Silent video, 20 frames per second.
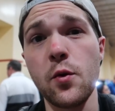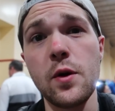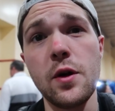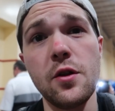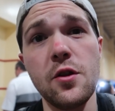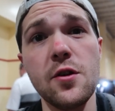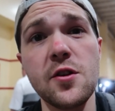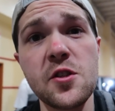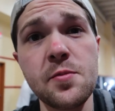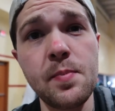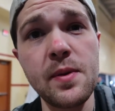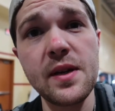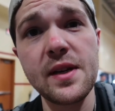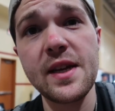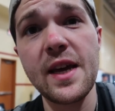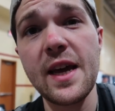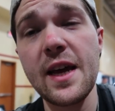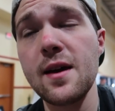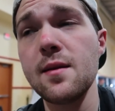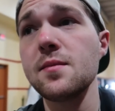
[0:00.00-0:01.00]
for real, those
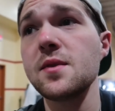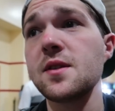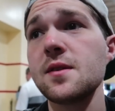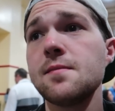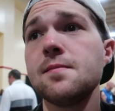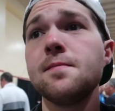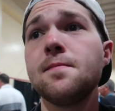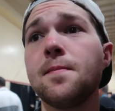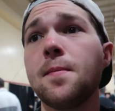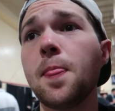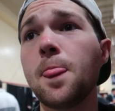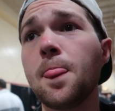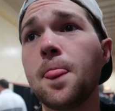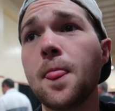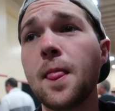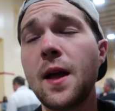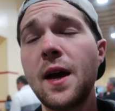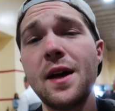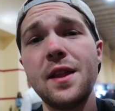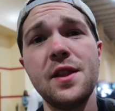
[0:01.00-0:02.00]
spin cams,
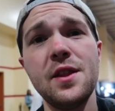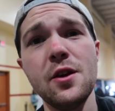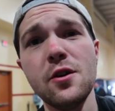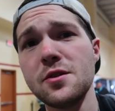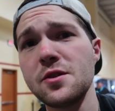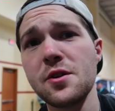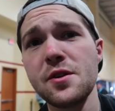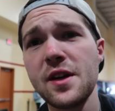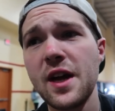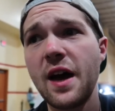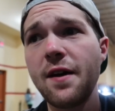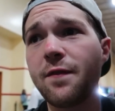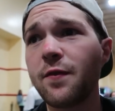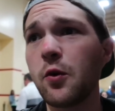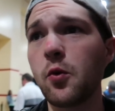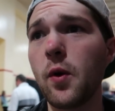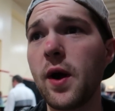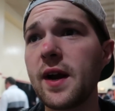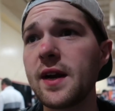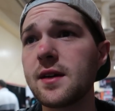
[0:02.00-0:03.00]
those are not
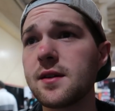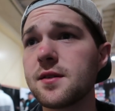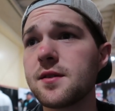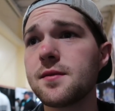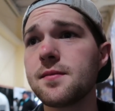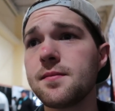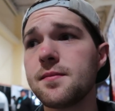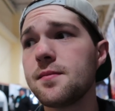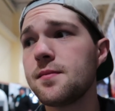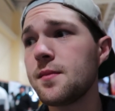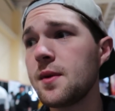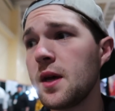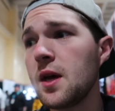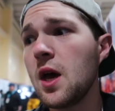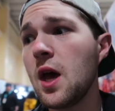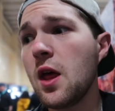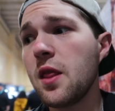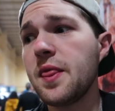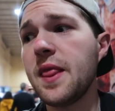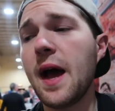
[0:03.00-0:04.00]
for weddings.
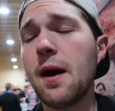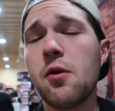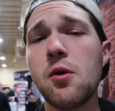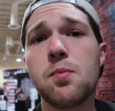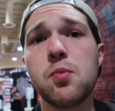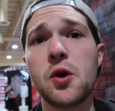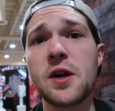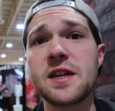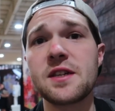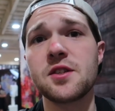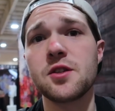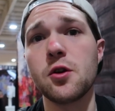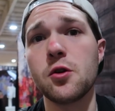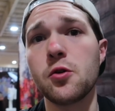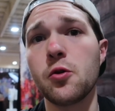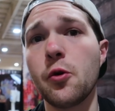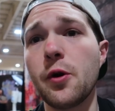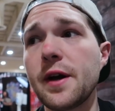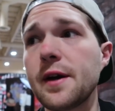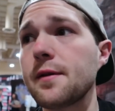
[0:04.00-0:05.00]
That would break
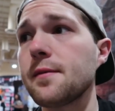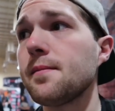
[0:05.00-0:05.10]
so quick.